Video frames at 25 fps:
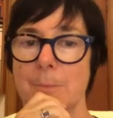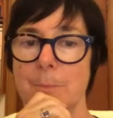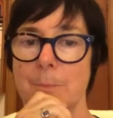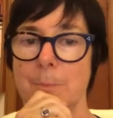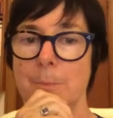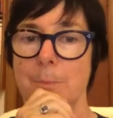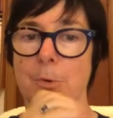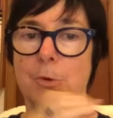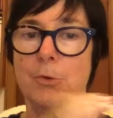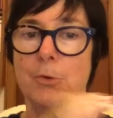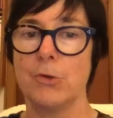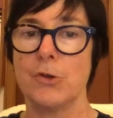
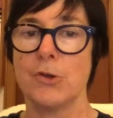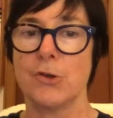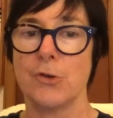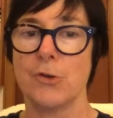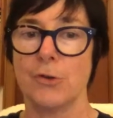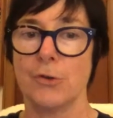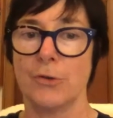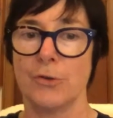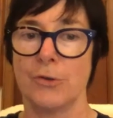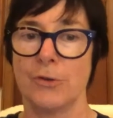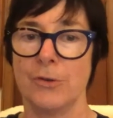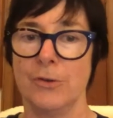Bill
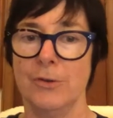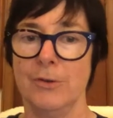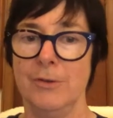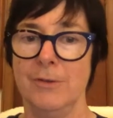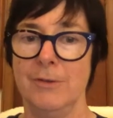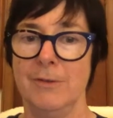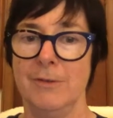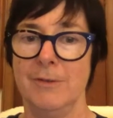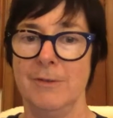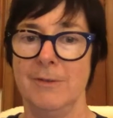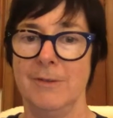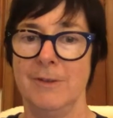Shorten
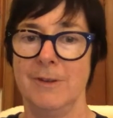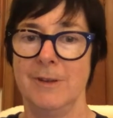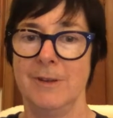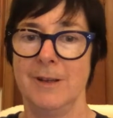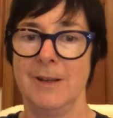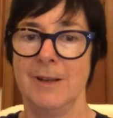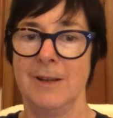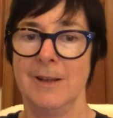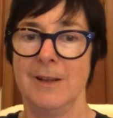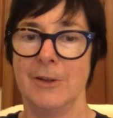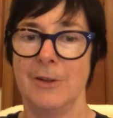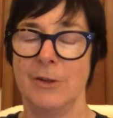
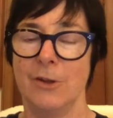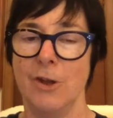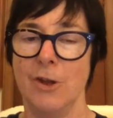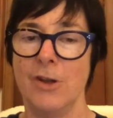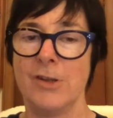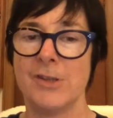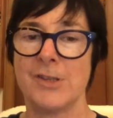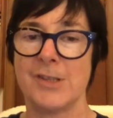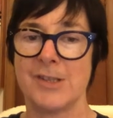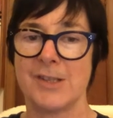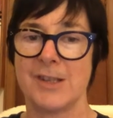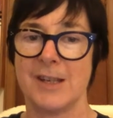
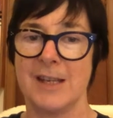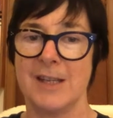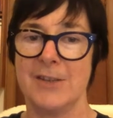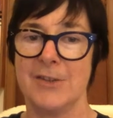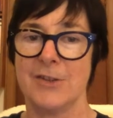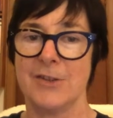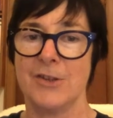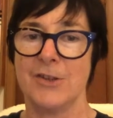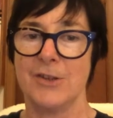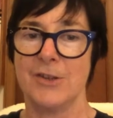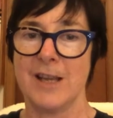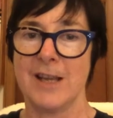lost in
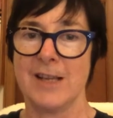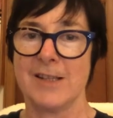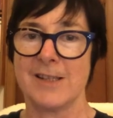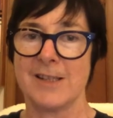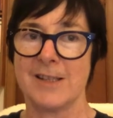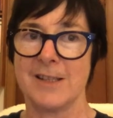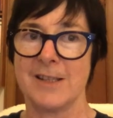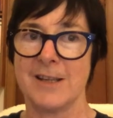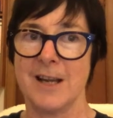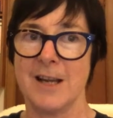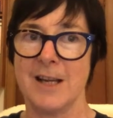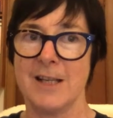
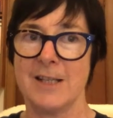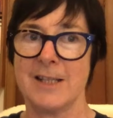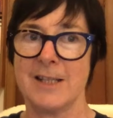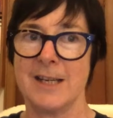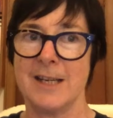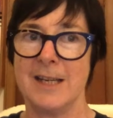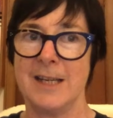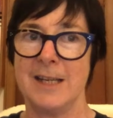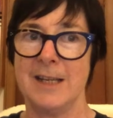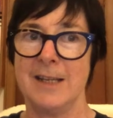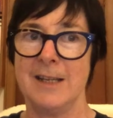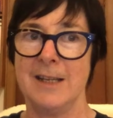
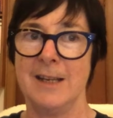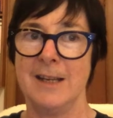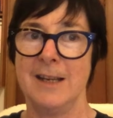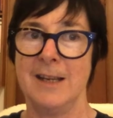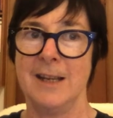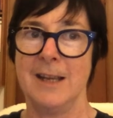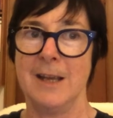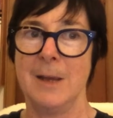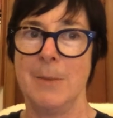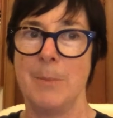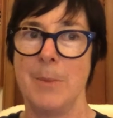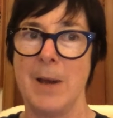2019,
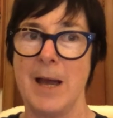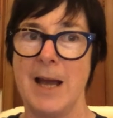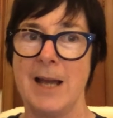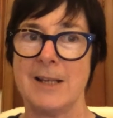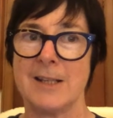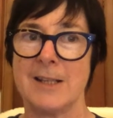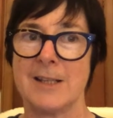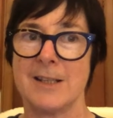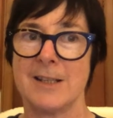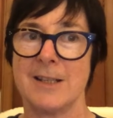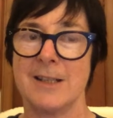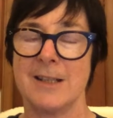but
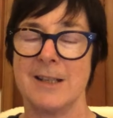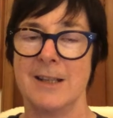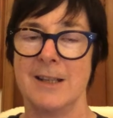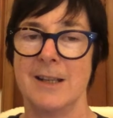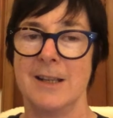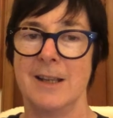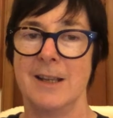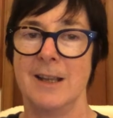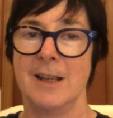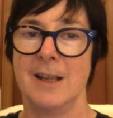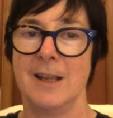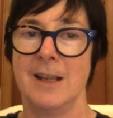
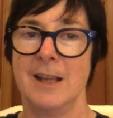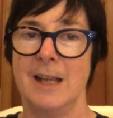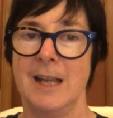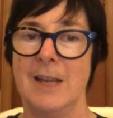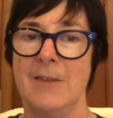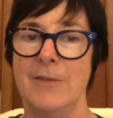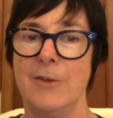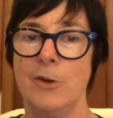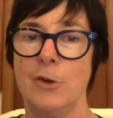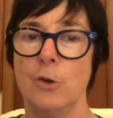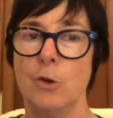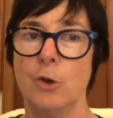
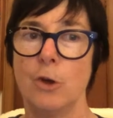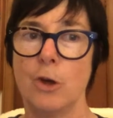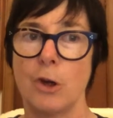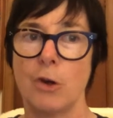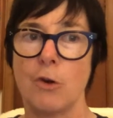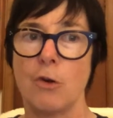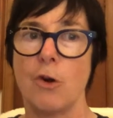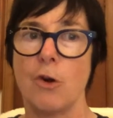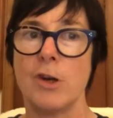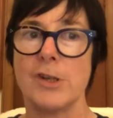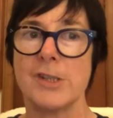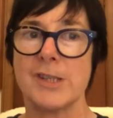if you look
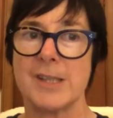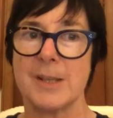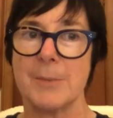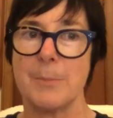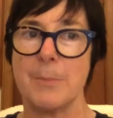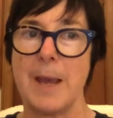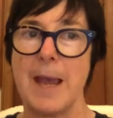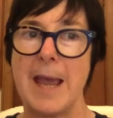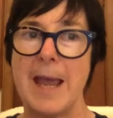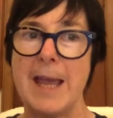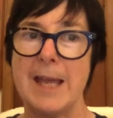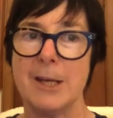across the
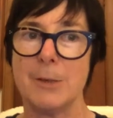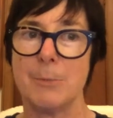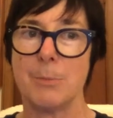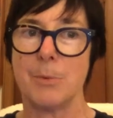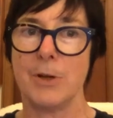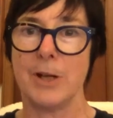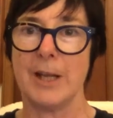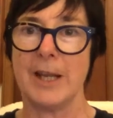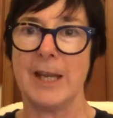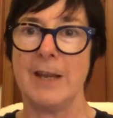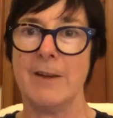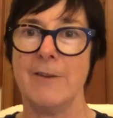
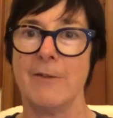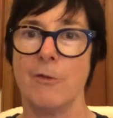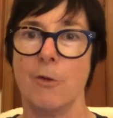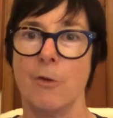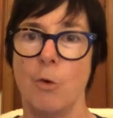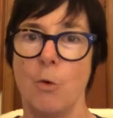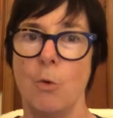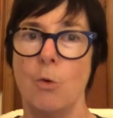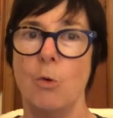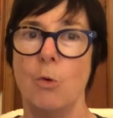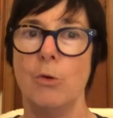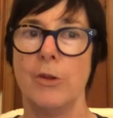panoply of
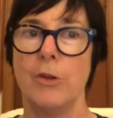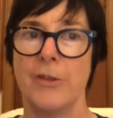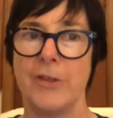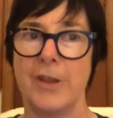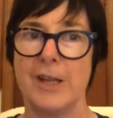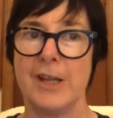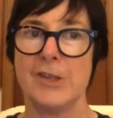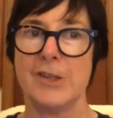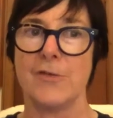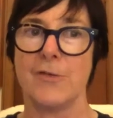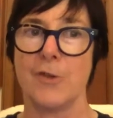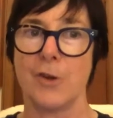all the
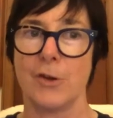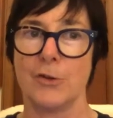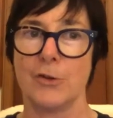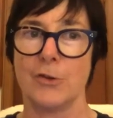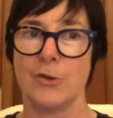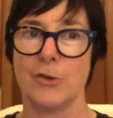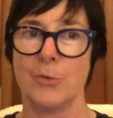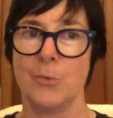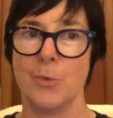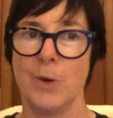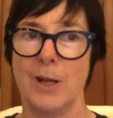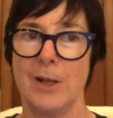things you've got to
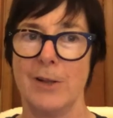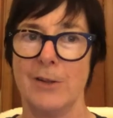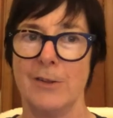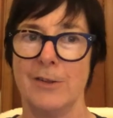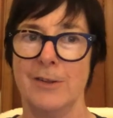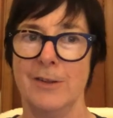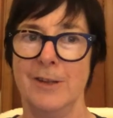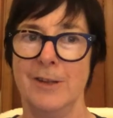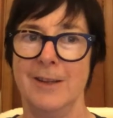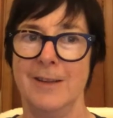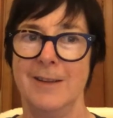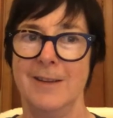do
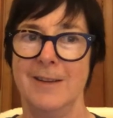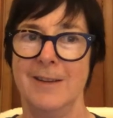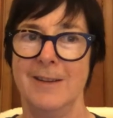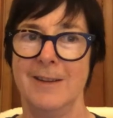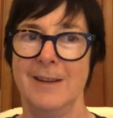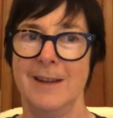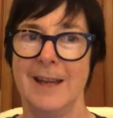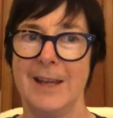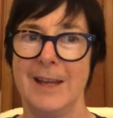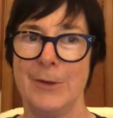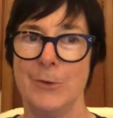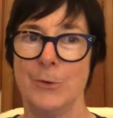well
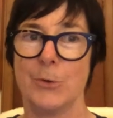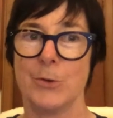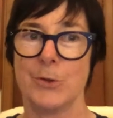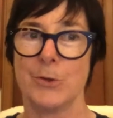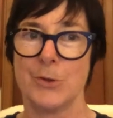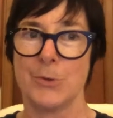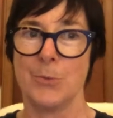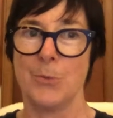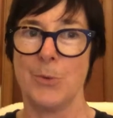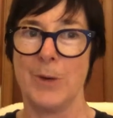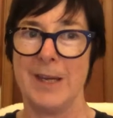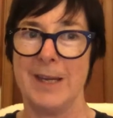in order
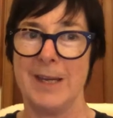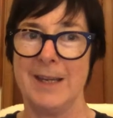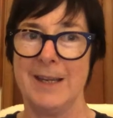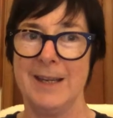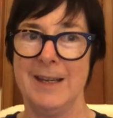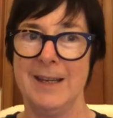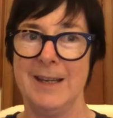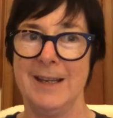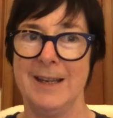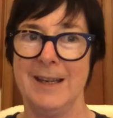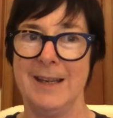to win,